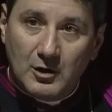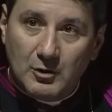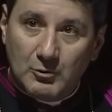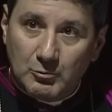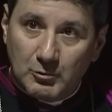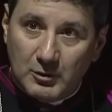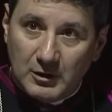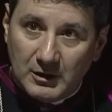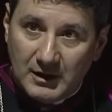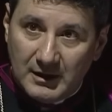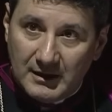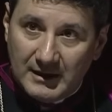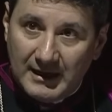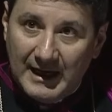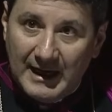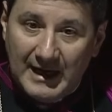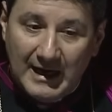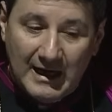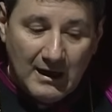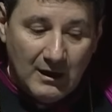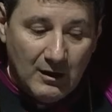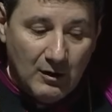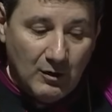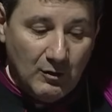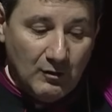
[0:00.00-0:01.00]
will
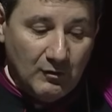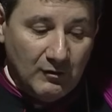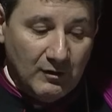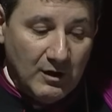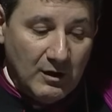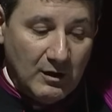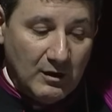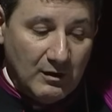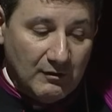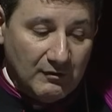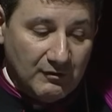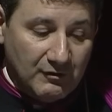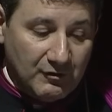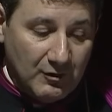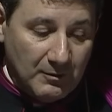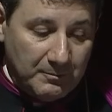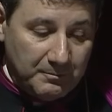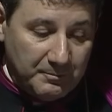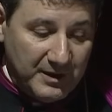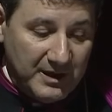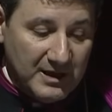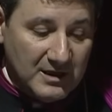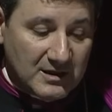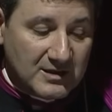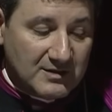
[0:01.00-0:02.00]
allow for
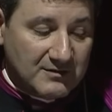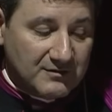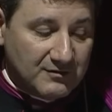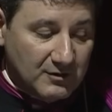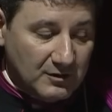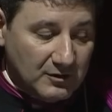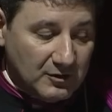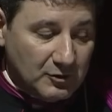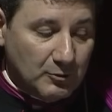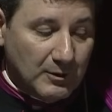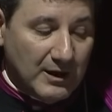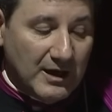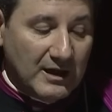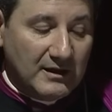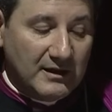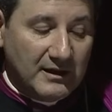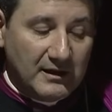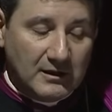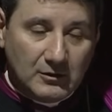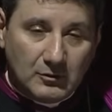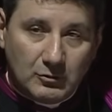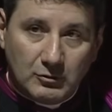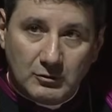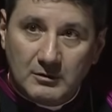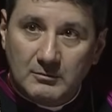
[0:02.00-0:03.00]
peaceful
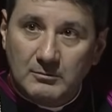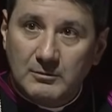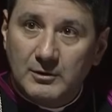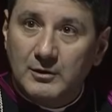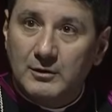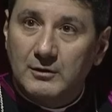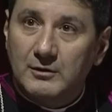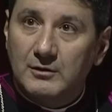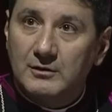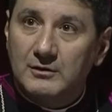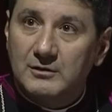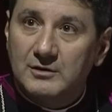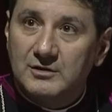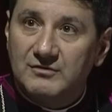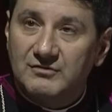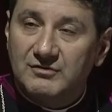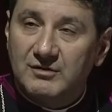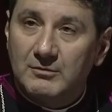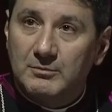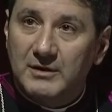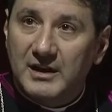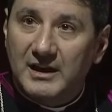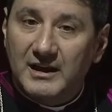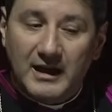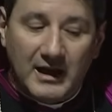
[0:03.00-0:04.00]
dwelling to emerge
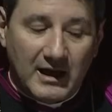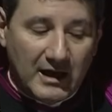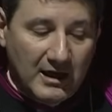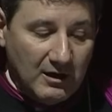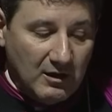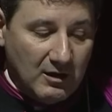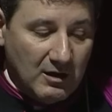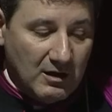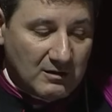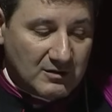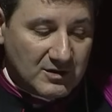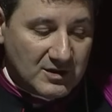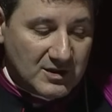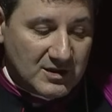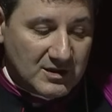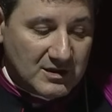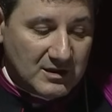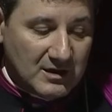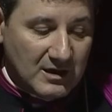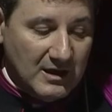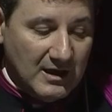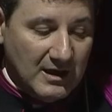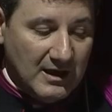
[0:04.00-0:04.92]
from the chaos